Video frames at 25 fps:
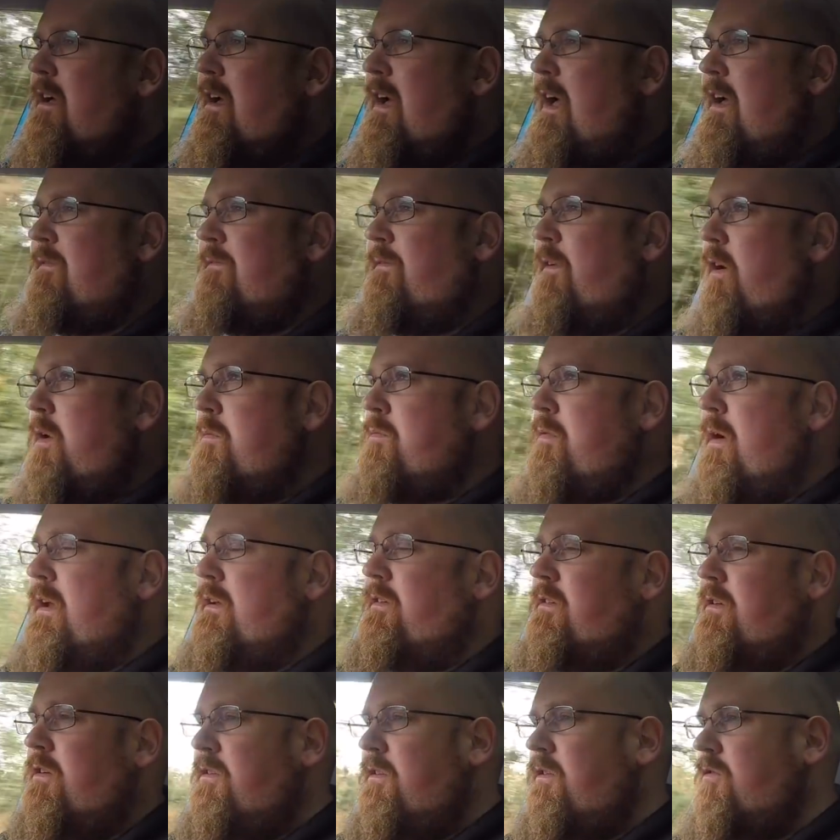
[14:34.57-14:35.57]

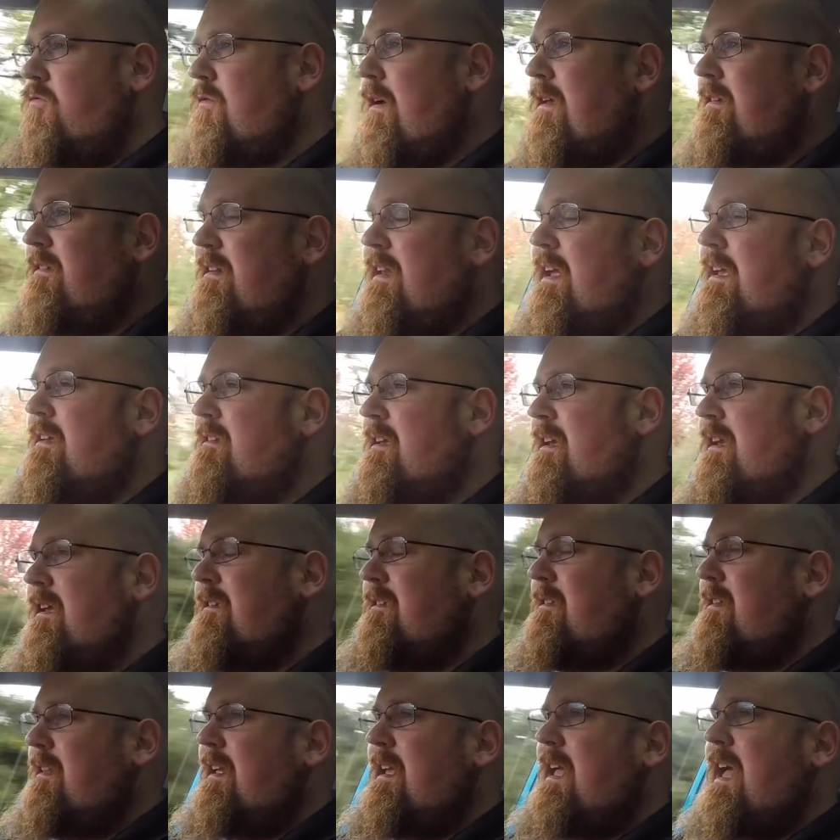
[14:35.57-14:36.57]
vibrations resonating
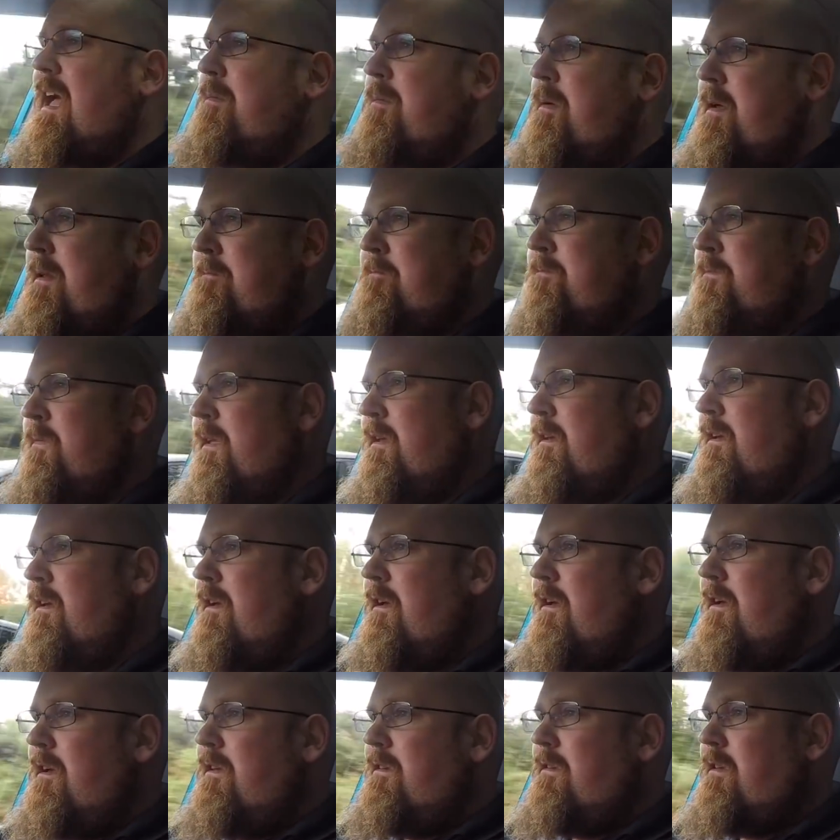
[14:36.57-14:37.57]
into the cabin.
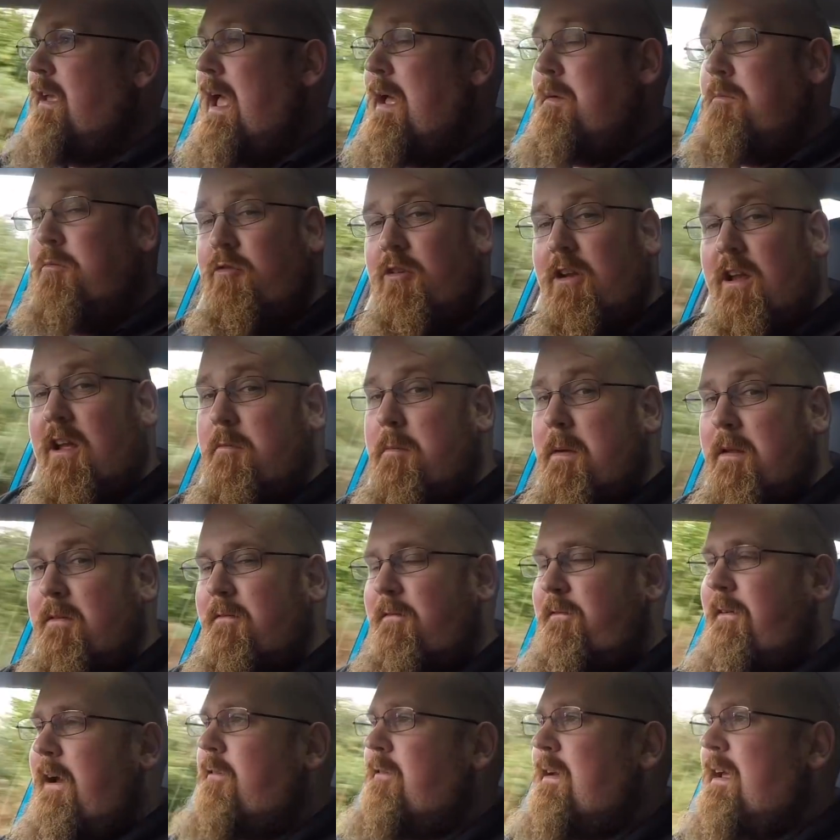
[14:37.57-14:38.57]
So MG have been
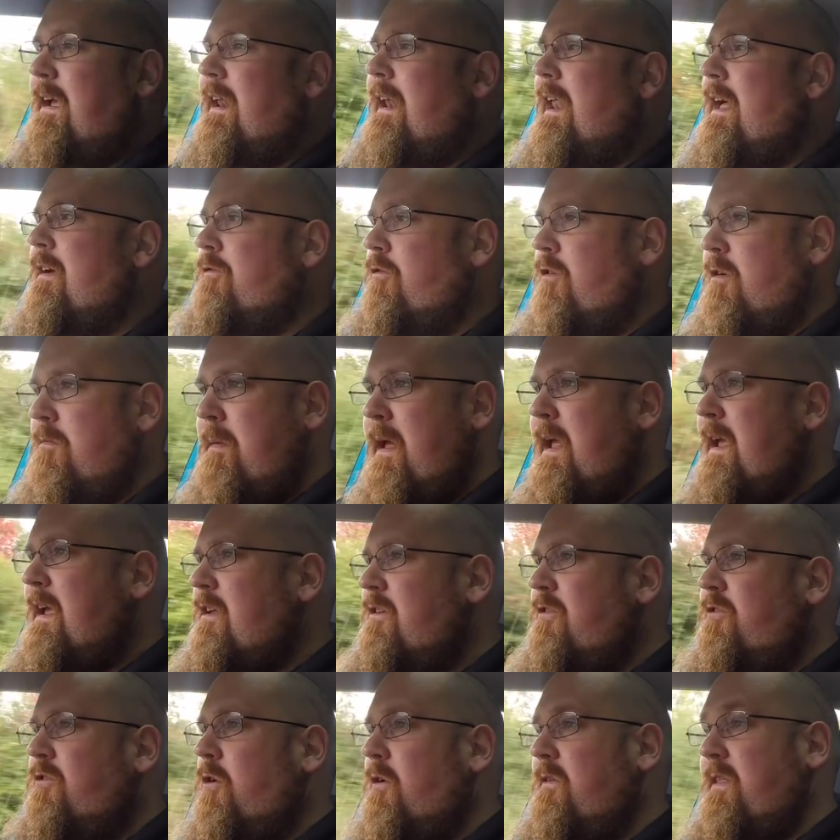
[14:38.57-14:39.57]
very clever in
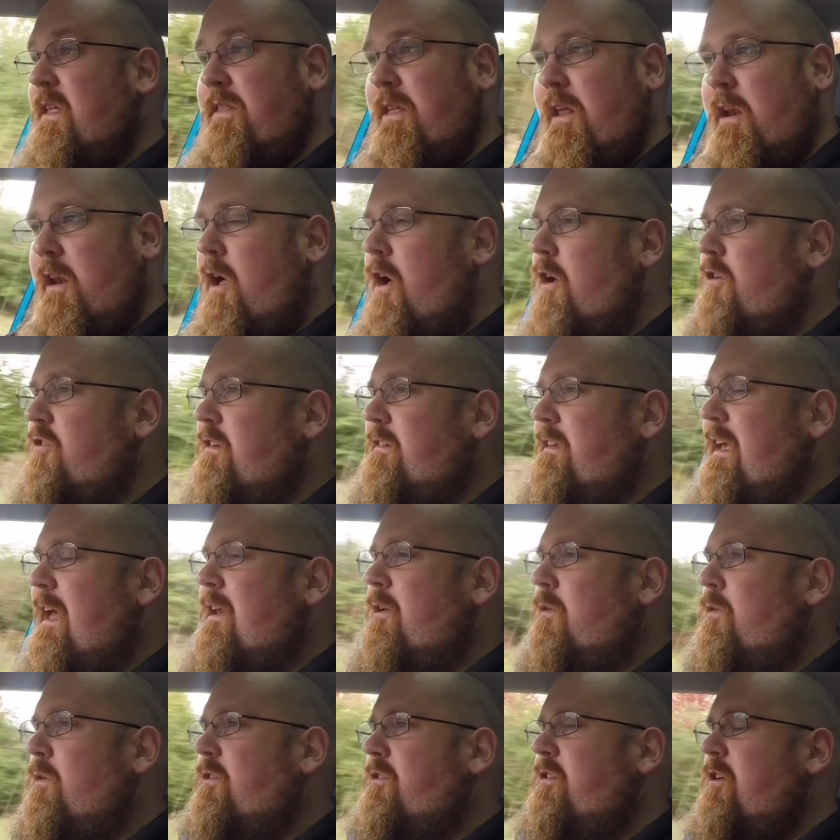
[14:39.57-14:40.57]
making sure that the largest
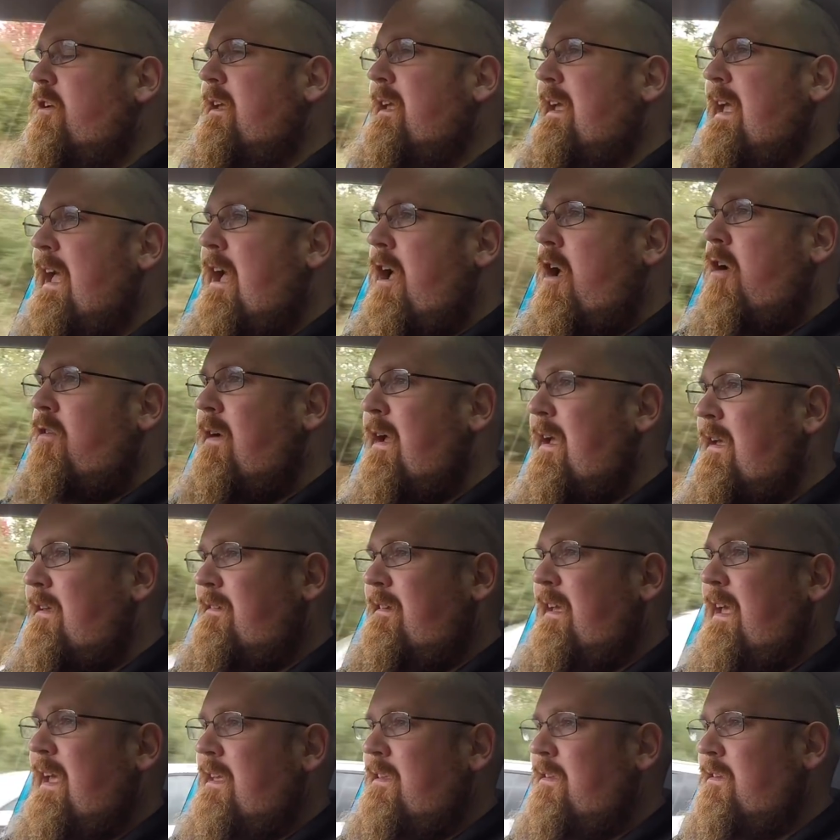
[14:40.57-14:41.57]
alloys you can get are
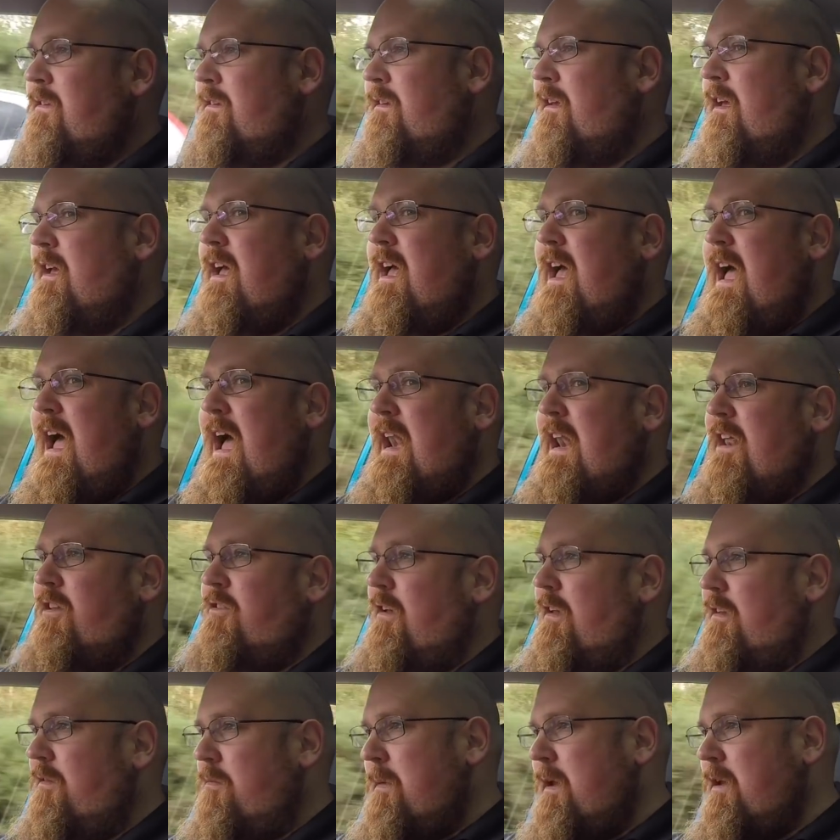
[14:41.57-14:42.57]
18s, and it
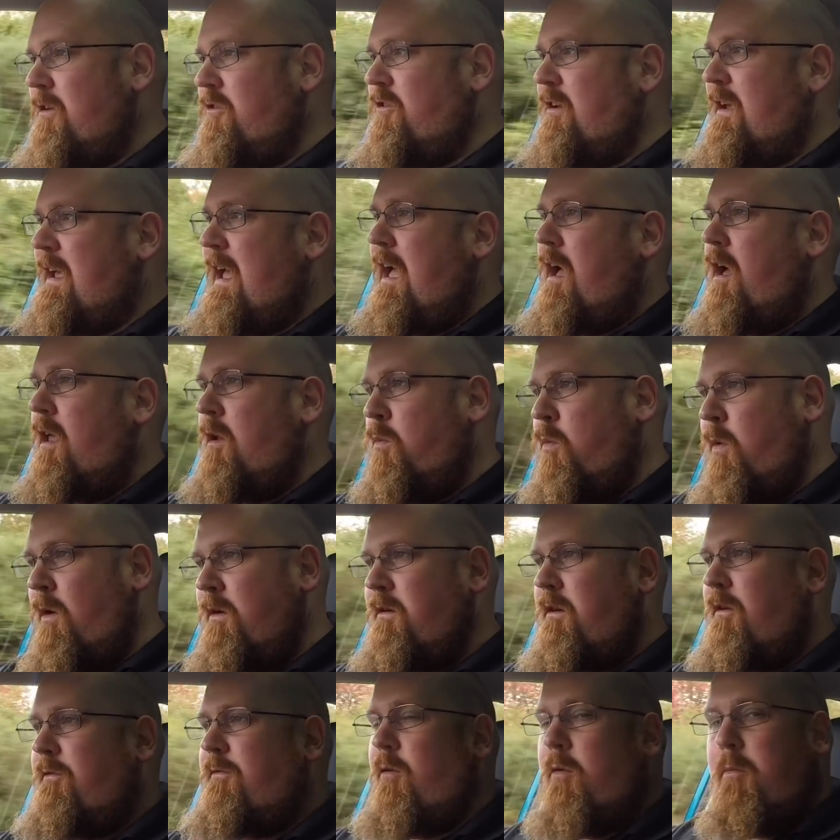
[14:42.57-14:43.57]
just means you get a
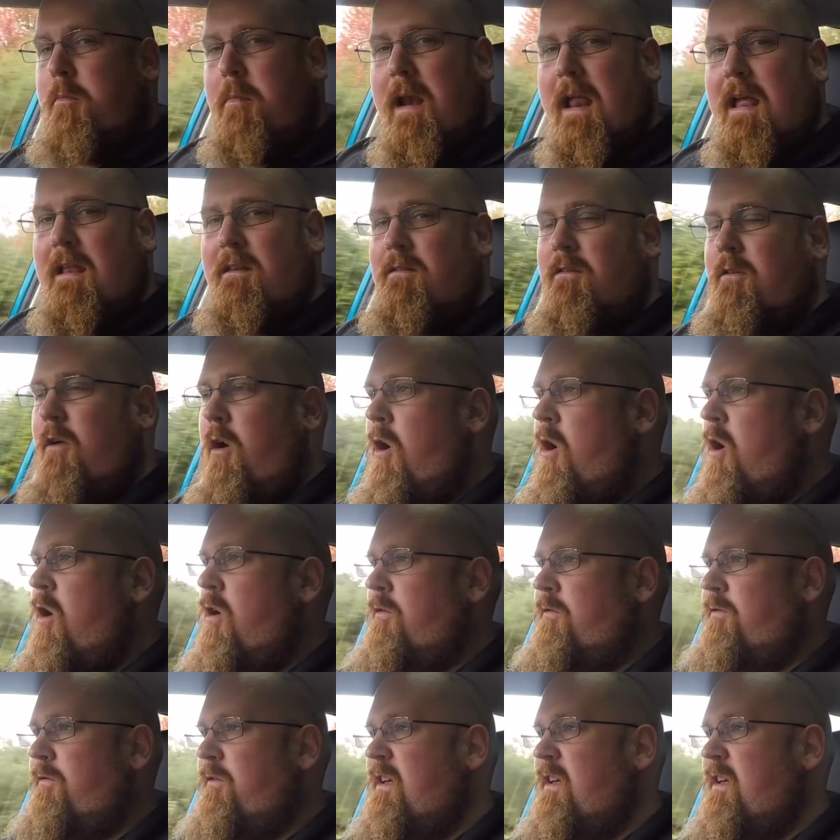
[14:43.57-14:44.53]
wonderful blend of